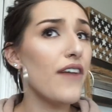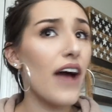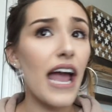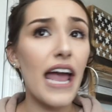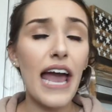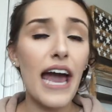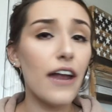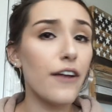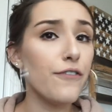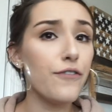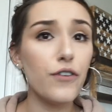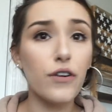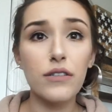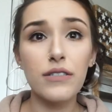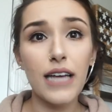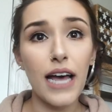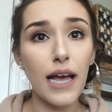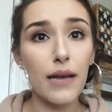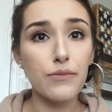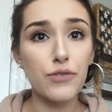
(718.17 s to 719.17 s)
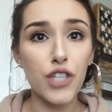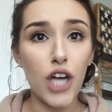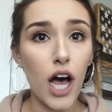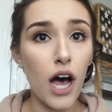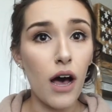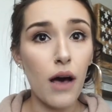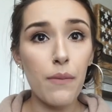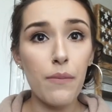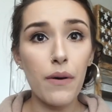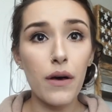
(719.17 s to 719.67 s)
I had a full-time
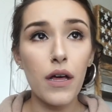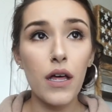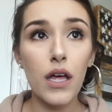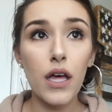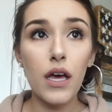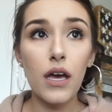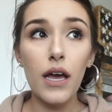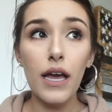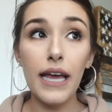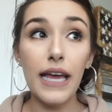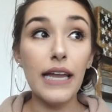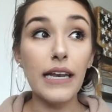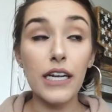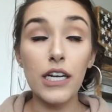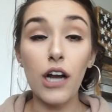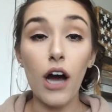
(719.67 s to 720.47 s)
job in an